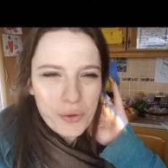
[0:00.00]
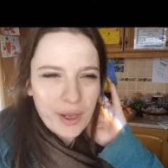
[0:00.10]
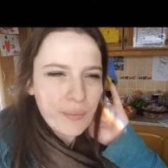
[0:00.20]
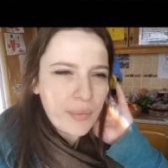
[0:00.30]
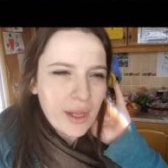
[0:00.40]

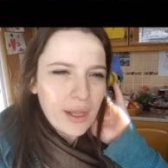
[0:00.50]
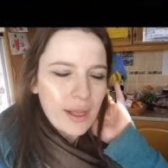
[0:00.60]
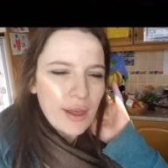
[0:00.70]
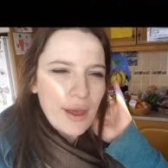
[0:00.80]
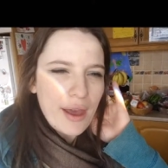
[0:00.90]
doing.
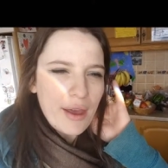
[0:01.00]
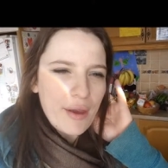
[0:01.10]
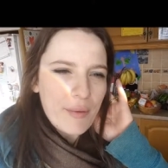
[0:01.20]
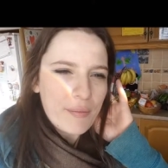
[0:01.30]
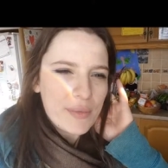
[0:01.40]

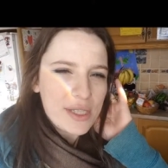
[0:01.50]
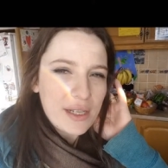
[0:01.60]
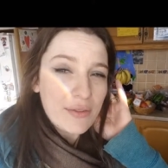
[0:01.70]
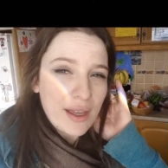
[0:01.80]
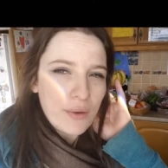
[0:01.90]
Um,
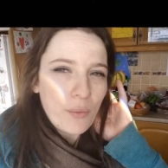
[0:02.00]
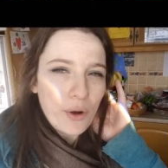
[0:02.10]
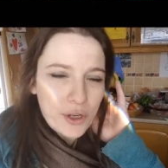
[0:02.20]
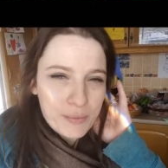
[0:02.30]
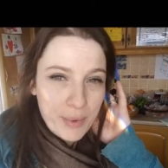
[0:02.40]
see if that
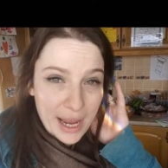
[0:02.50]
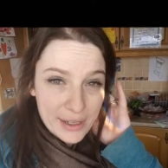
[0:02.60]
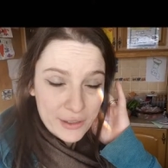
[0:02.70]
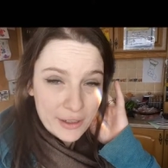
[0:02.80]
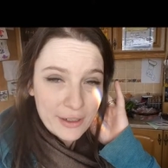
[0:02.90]
works
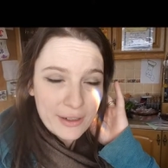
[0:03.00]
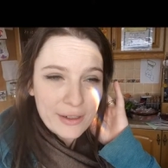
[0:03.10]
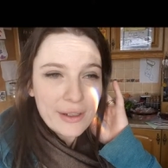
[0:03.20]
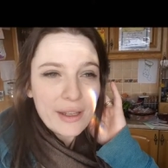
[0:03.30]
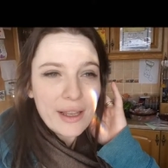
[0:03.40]
better.
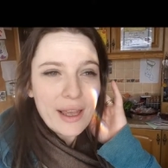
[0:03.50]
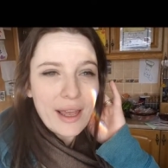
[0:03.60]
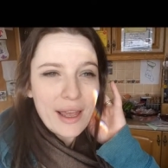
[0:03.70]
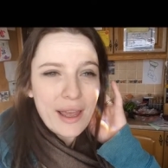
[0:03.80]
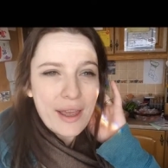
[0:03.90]

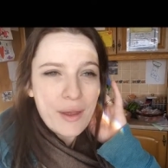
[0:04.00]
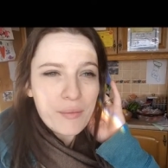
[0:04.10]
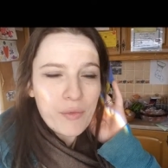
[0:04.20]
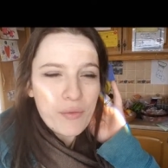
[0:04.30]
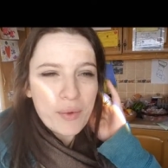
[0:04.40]

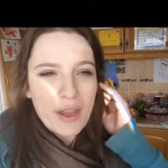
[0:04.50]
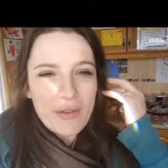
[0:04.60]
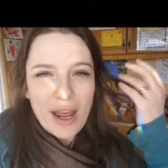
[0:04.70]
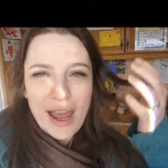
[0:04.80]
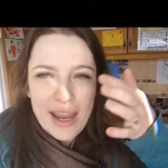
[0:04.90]
Um, we've been
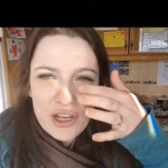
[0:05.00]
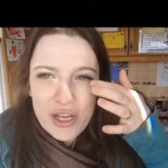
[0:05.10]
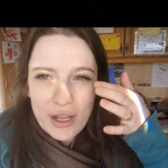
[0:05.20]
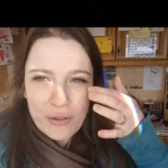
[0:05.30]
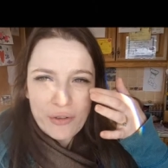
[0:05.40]
given eye
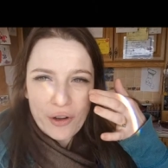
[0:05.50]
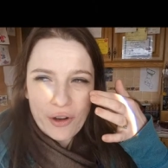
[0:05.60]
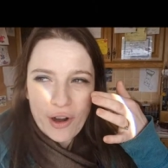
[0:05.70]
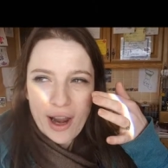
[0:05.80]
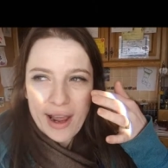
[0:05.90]
gel for
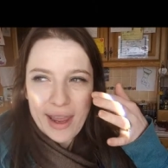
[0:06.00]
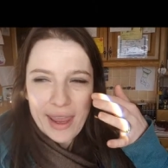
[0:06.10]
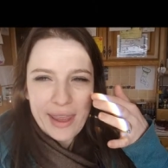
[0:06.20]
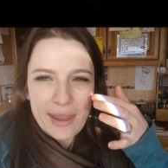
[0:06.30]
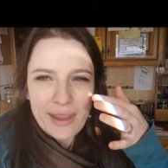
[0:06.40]
her
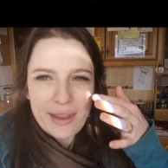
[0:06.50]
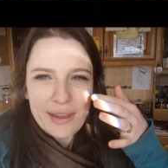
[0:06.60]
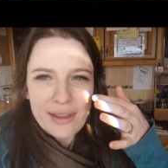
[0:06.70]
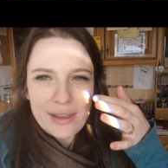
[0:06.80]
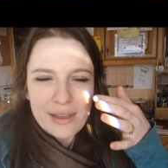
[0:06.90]
eye.
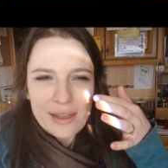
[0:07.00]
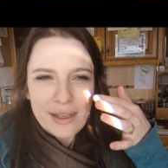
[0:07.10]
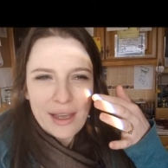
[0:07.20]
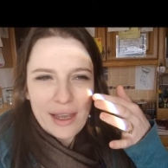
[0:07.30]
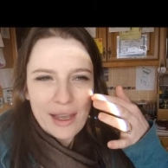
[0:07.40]

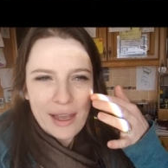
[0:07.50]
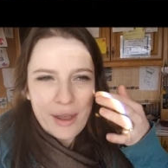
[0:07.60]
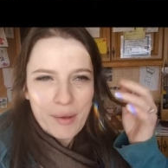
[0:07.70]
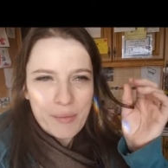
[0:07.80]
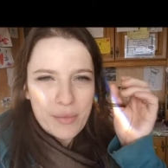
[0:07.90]

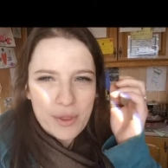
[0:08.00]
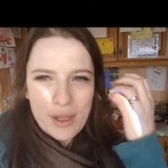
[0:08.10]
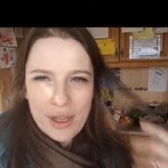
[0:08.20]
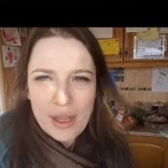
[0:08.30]
Um,